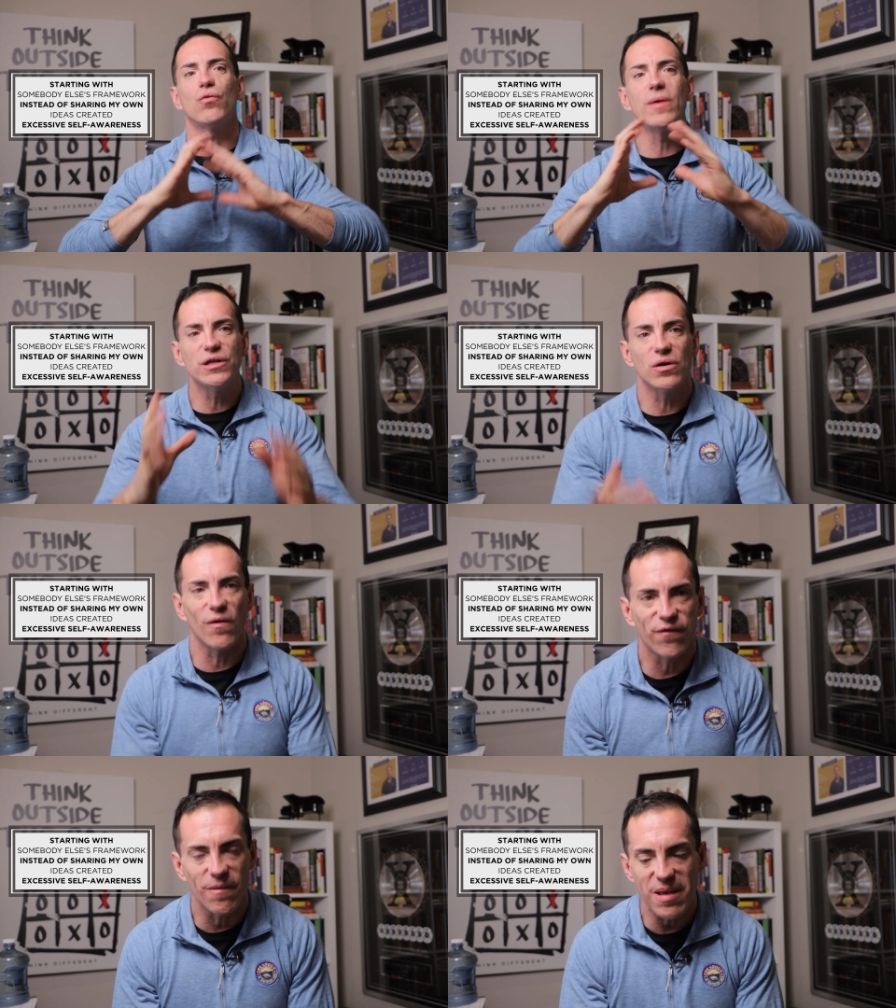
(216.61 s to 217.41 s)

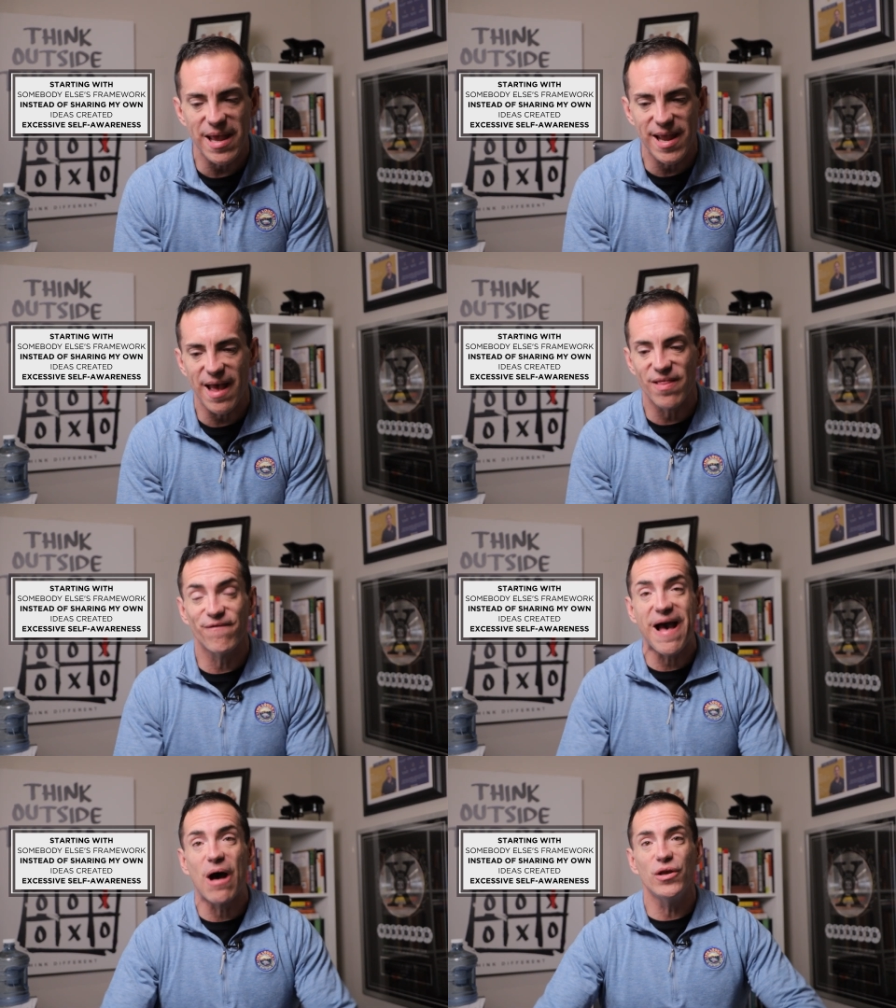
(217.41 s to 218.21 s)
original for me
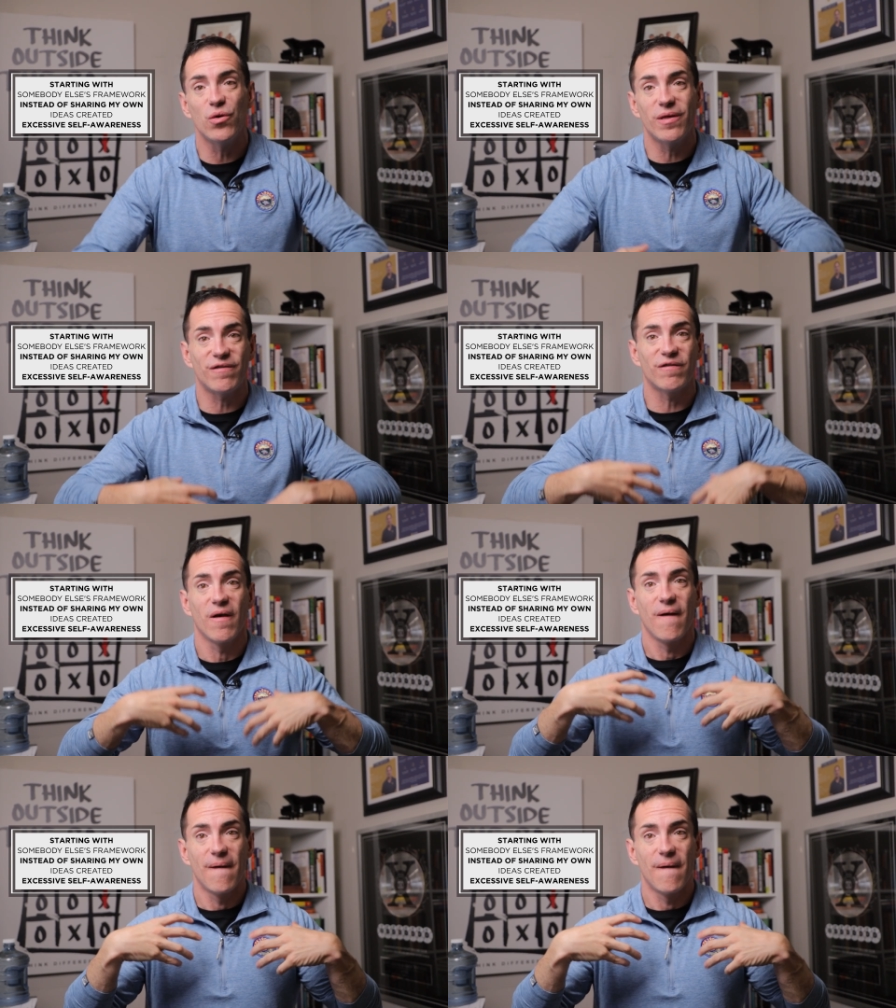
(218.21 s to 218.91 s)
and value that's